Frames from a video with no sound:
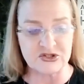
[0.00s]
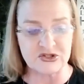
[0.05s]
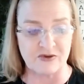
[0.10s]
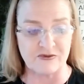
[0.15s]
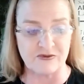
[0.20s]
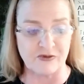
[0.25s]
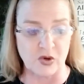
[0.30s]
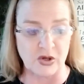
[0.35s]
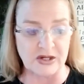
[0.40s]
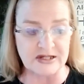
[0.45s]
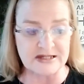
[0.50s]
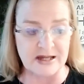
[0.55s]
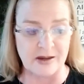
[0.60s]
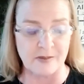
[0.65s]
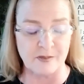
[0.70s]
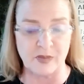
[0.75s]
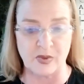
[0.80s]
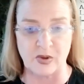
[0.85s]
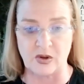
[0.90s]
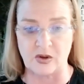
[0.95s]
So for
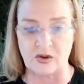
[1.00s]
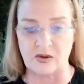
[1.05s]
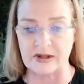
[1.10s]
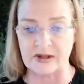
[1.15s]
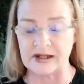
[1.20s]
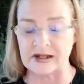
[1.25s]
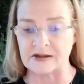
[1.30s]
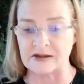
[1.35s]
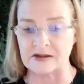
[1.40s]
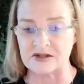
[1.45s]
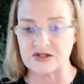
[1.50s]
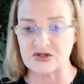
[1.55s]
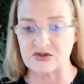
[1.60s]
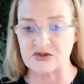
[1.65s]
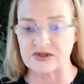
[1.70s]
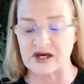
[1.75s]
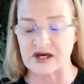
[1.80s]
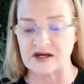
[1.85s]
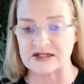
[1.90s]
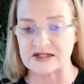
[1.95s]
example, in
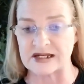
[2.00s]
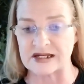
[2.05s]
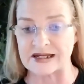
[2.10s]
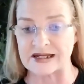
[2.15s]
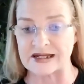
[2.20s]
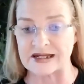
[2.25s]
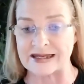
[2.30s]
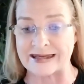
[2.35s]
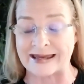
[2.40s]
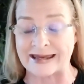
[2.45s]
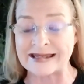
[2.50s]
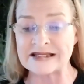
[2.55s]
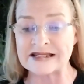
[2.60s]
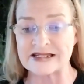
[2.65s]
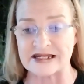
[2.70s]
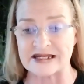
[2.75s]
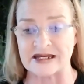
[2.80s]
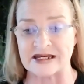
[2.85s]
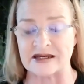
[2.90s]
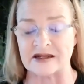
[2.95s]

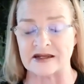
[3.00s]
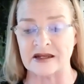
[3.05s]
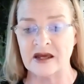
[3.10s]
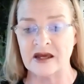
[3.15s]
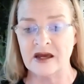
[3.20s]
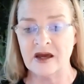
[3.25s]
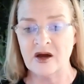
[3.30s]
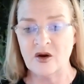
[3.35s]
2019,